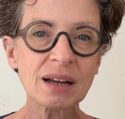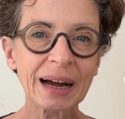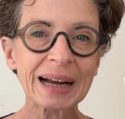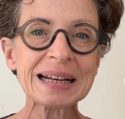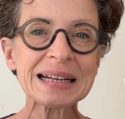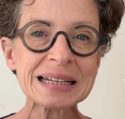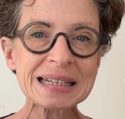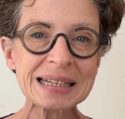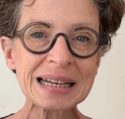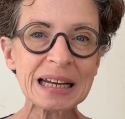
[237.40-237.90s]

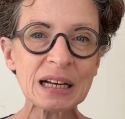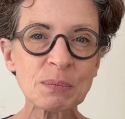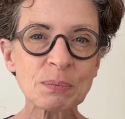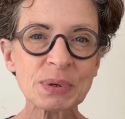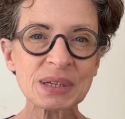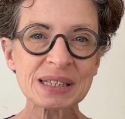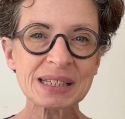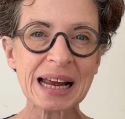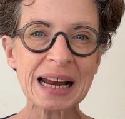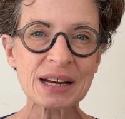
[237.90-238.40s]

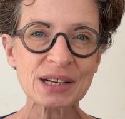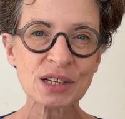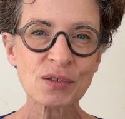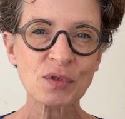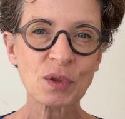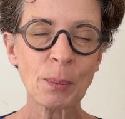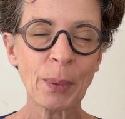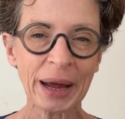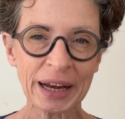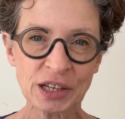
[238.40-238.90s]
19%
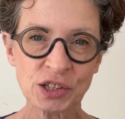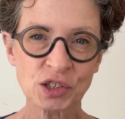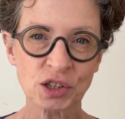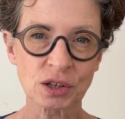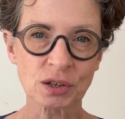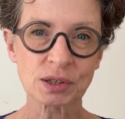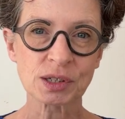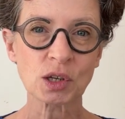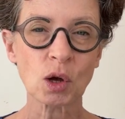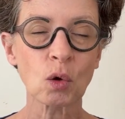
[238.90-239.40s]
of the
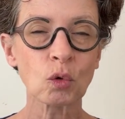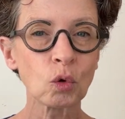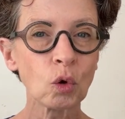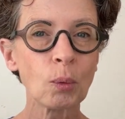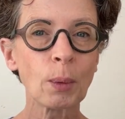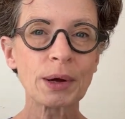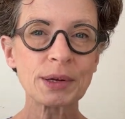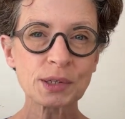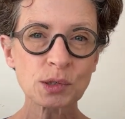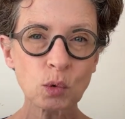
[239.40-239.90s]
patients, or
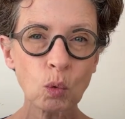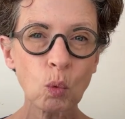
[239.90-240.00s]
almost